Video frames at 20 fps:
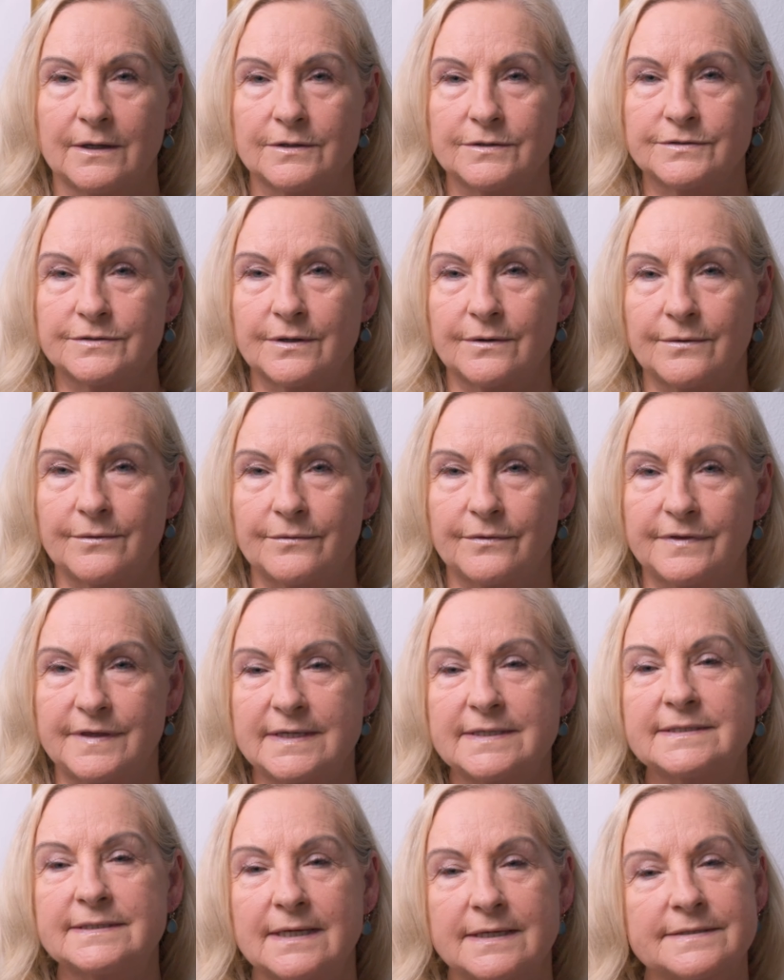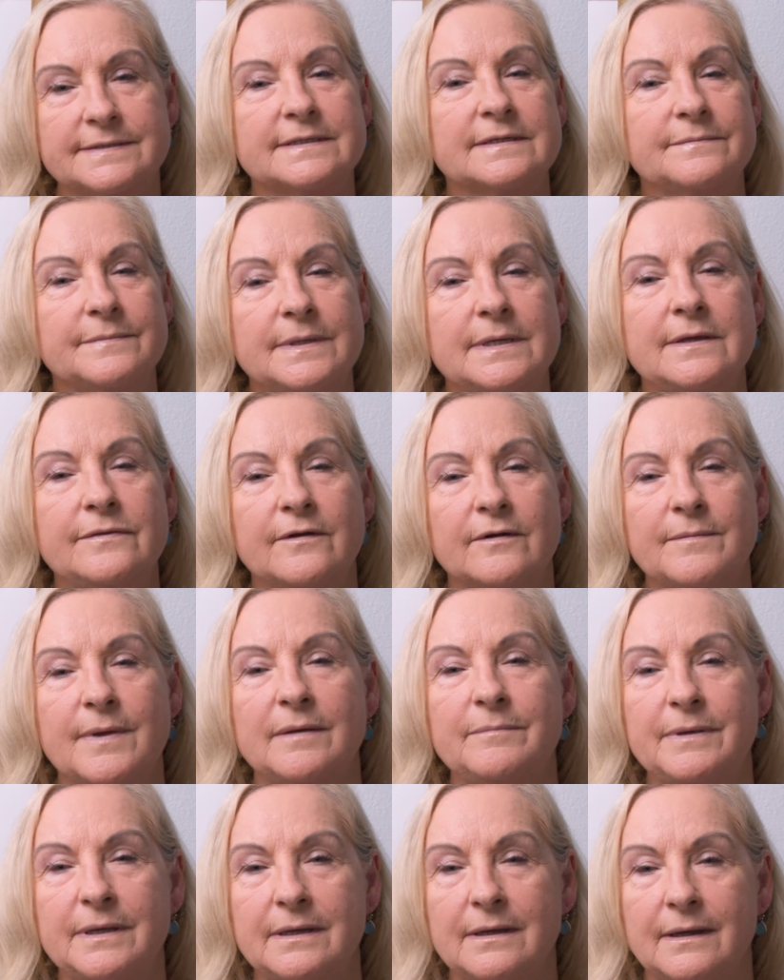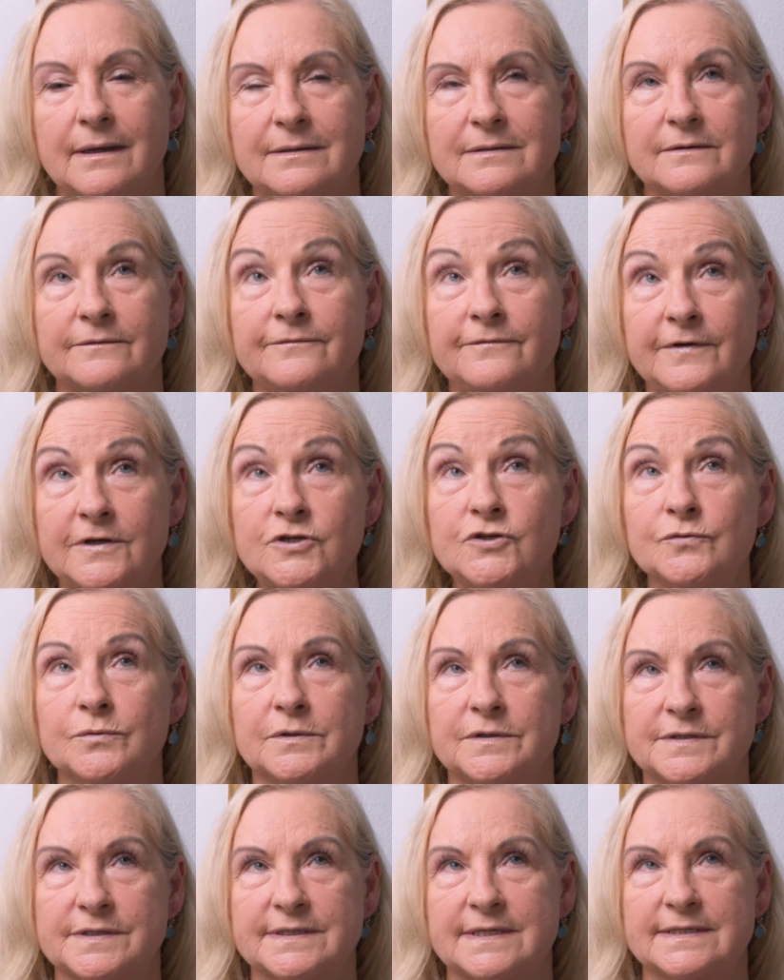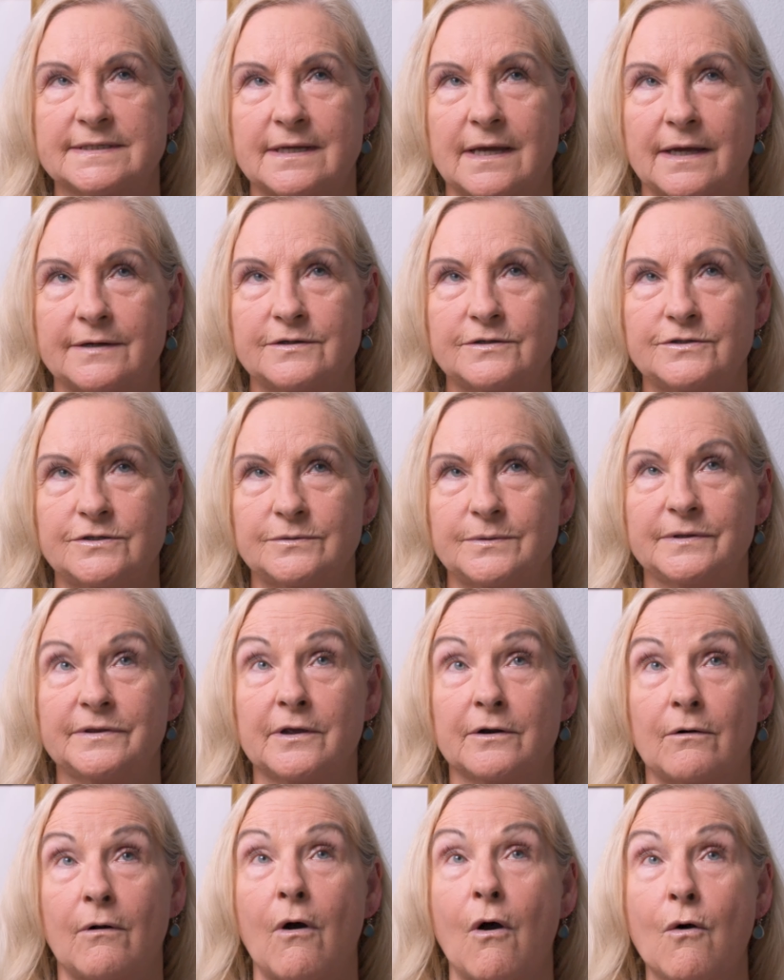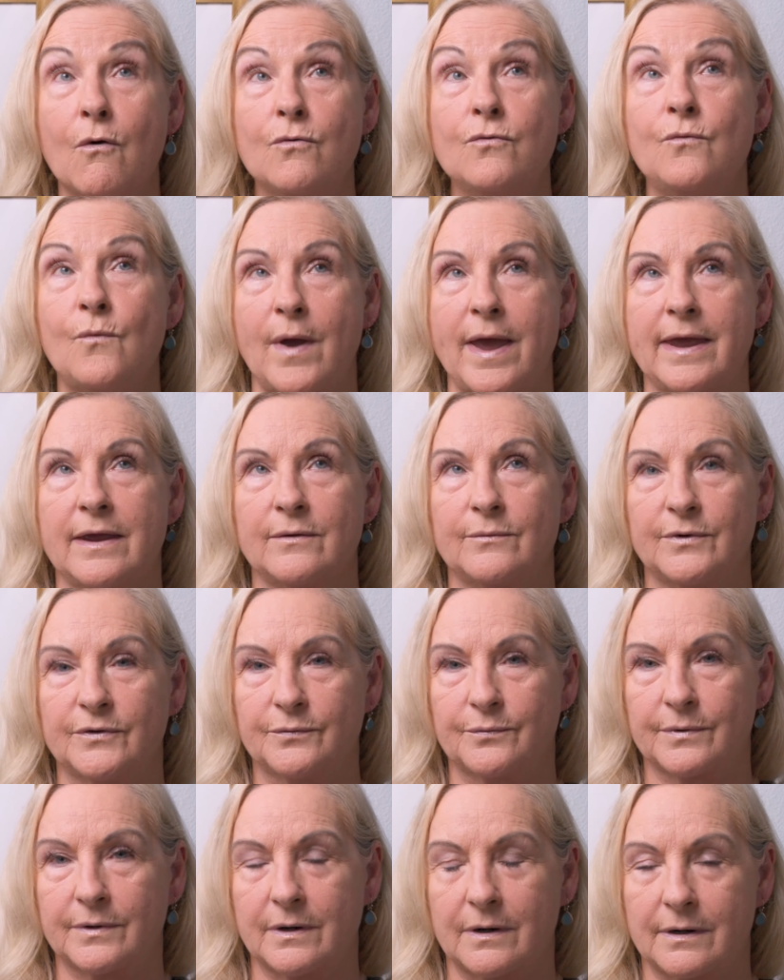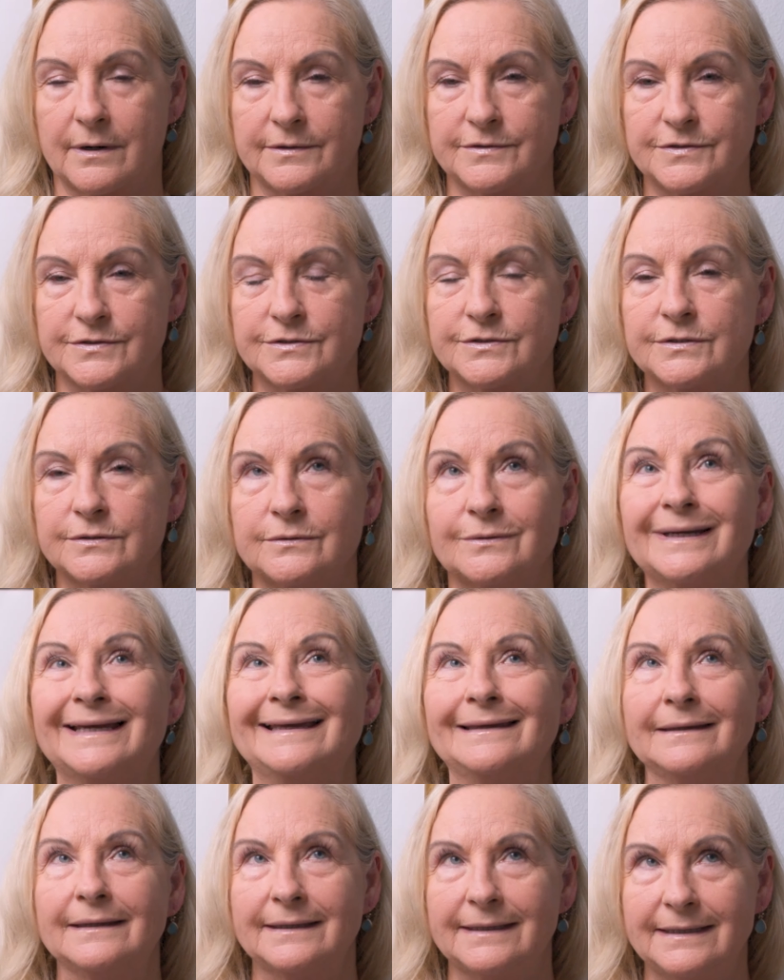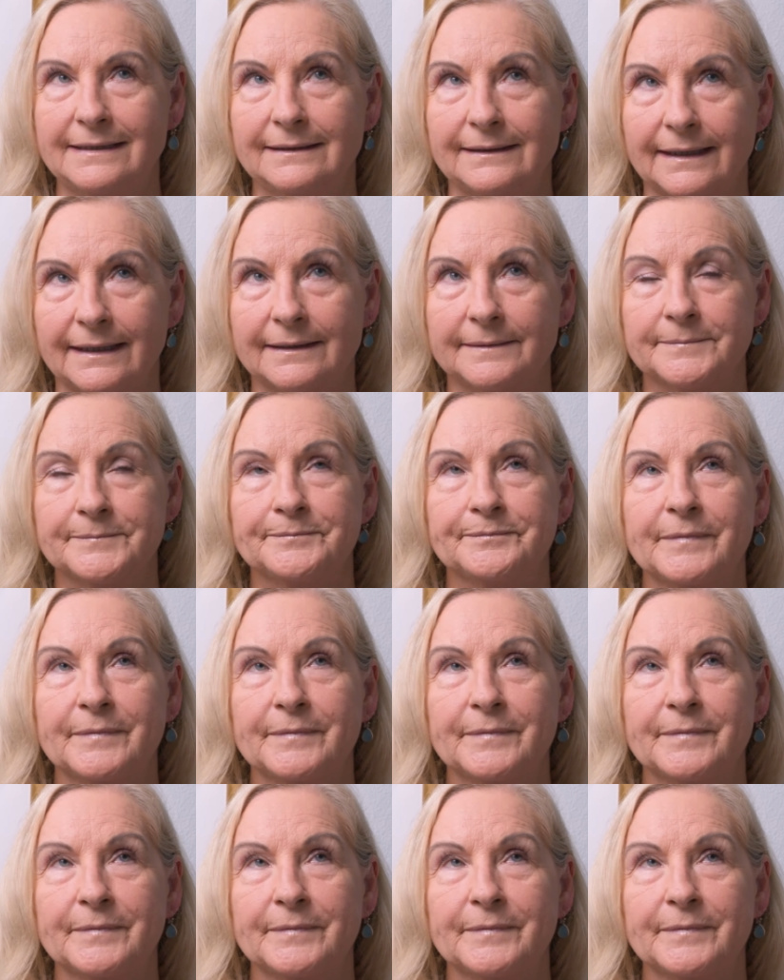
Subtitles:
So this says to me there may be individuals decide to do it their own way with regards to healing.